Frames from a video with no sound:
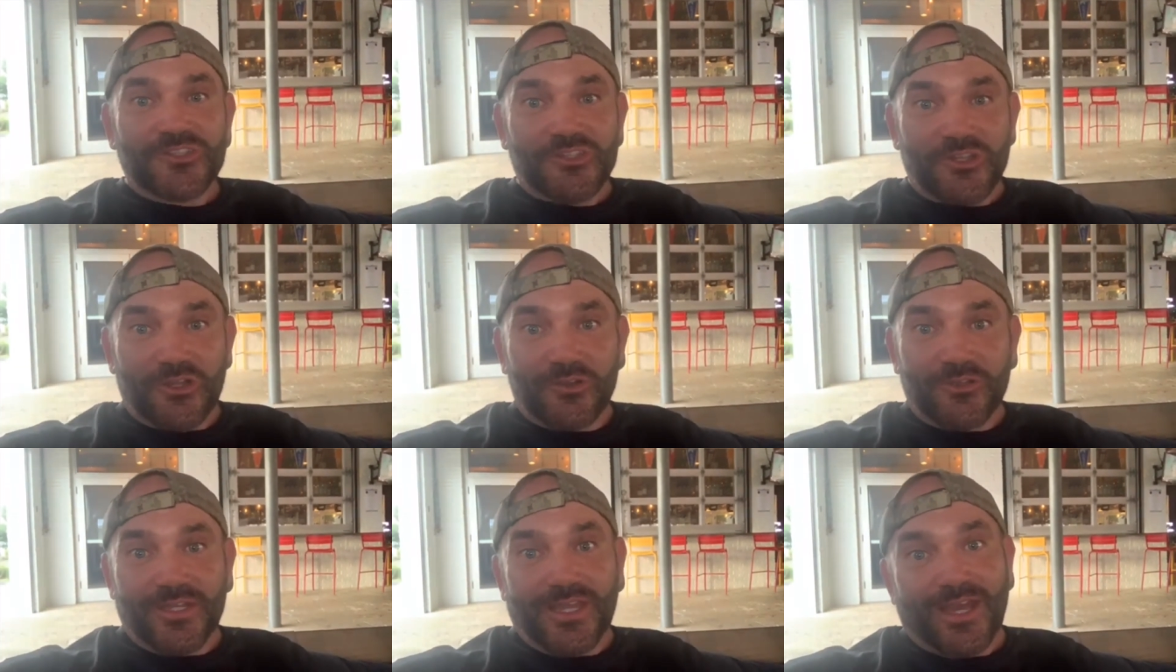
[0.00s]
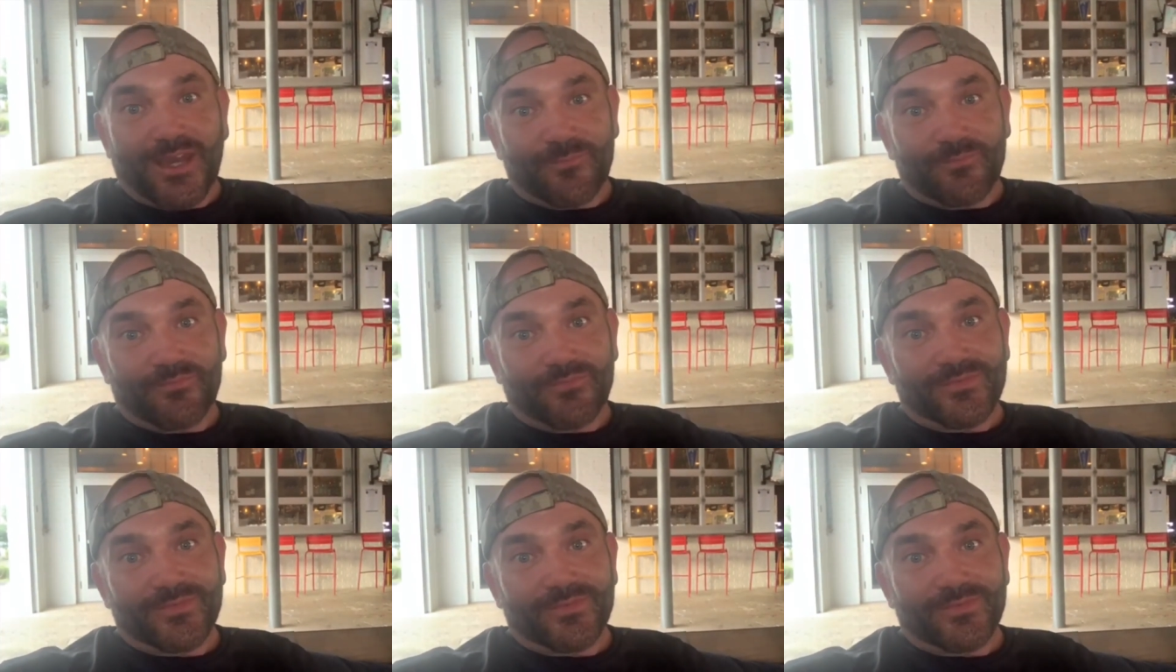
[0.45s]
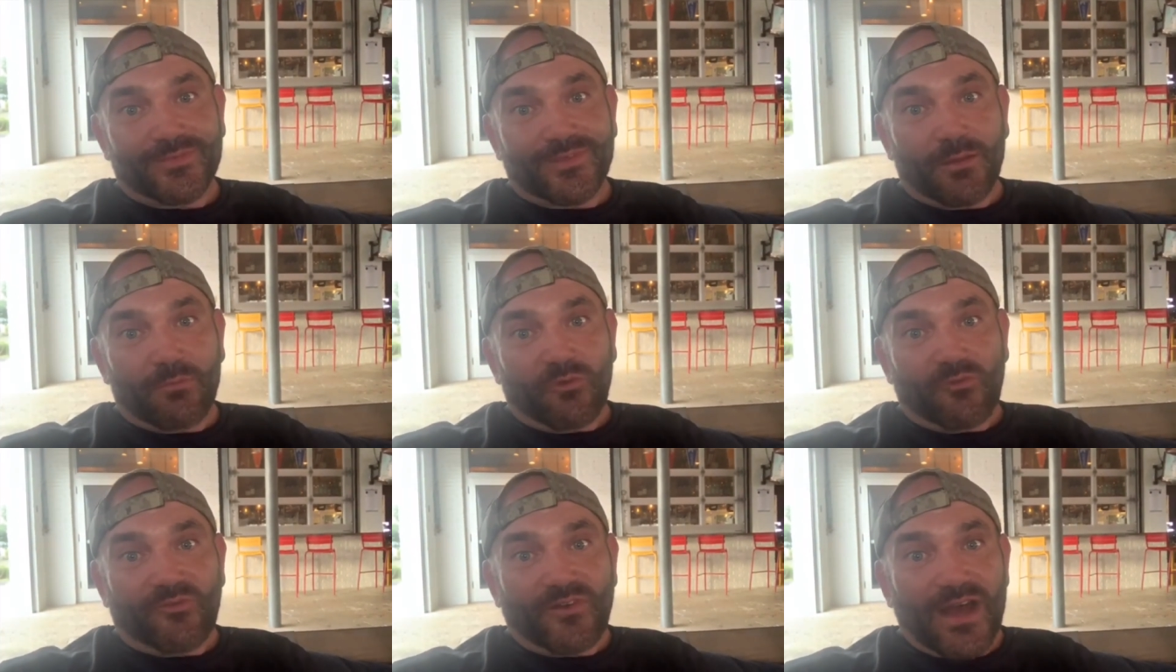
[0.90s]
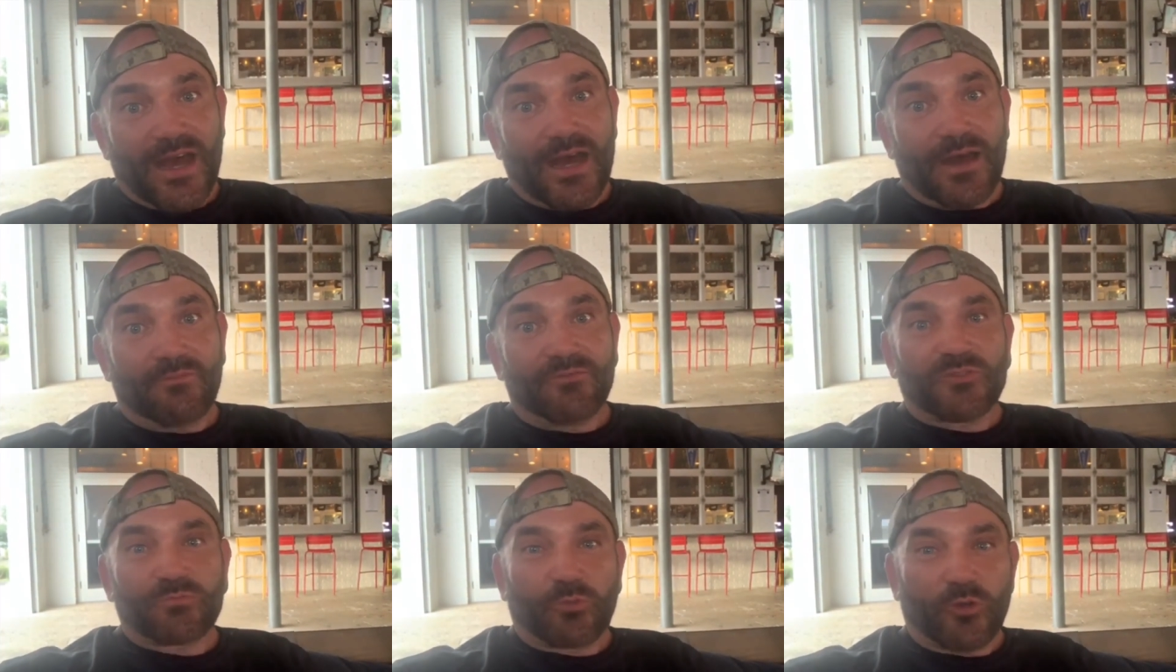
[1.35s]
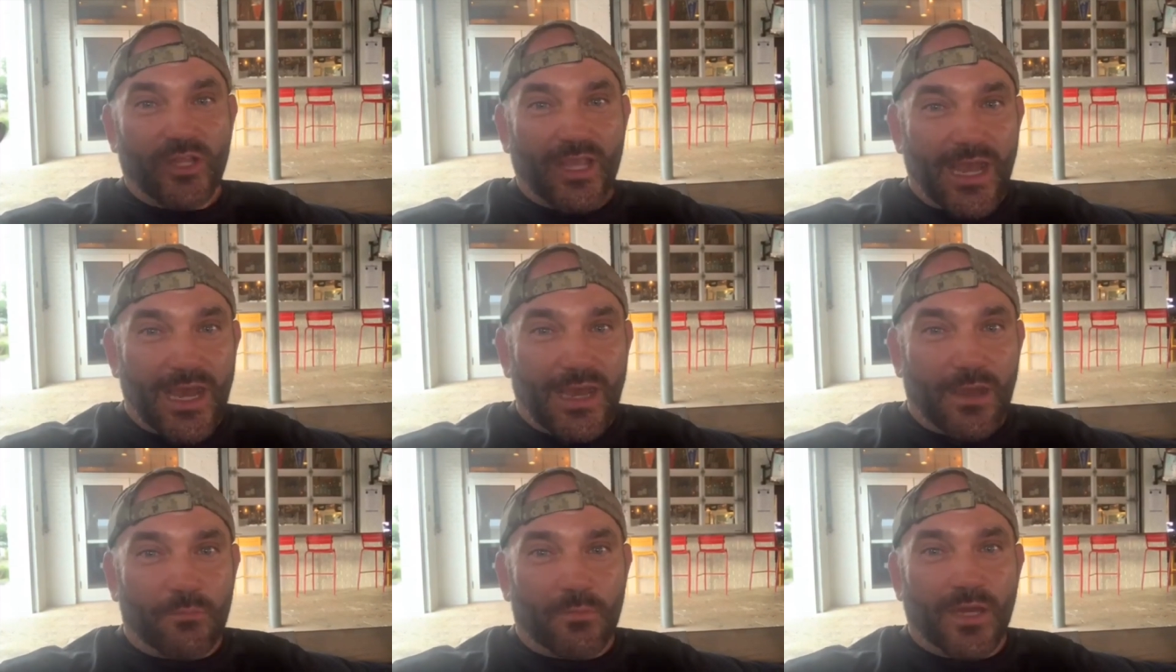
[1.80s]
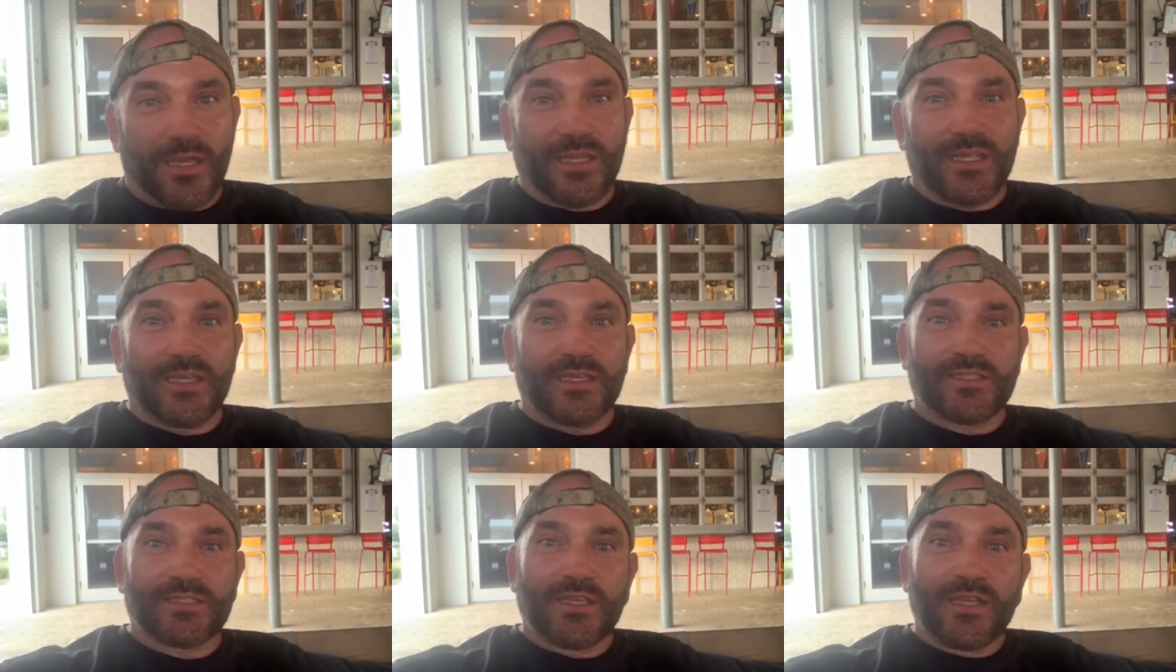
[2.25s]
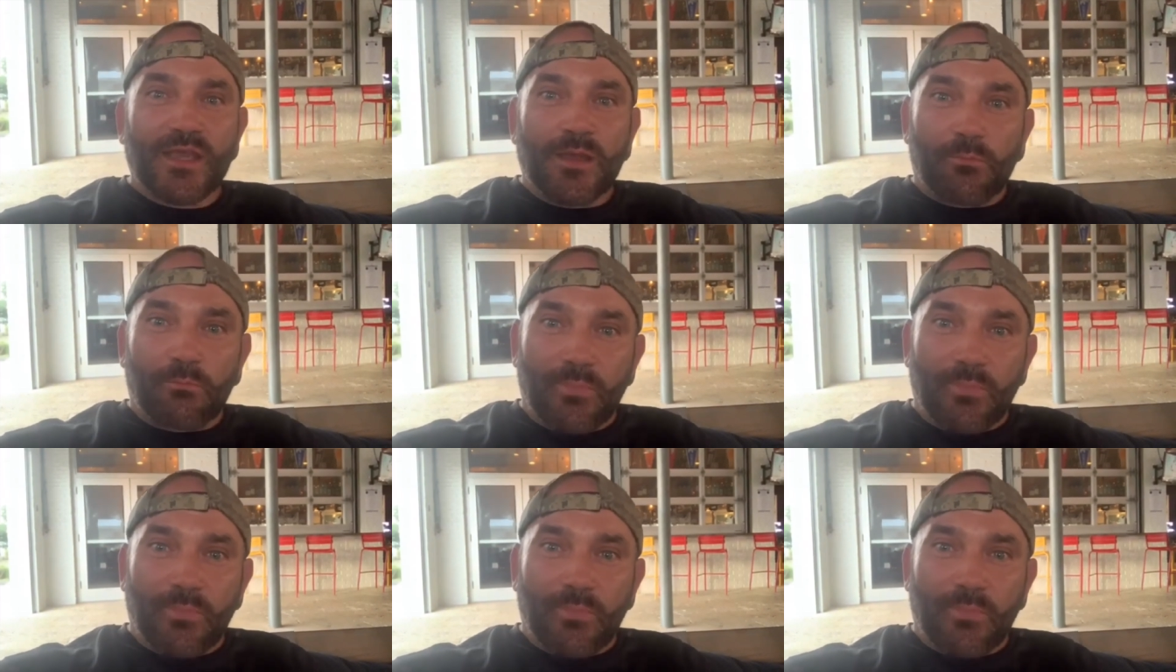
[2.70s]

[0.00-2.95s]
So yeah, number 5 is pretty high on my list.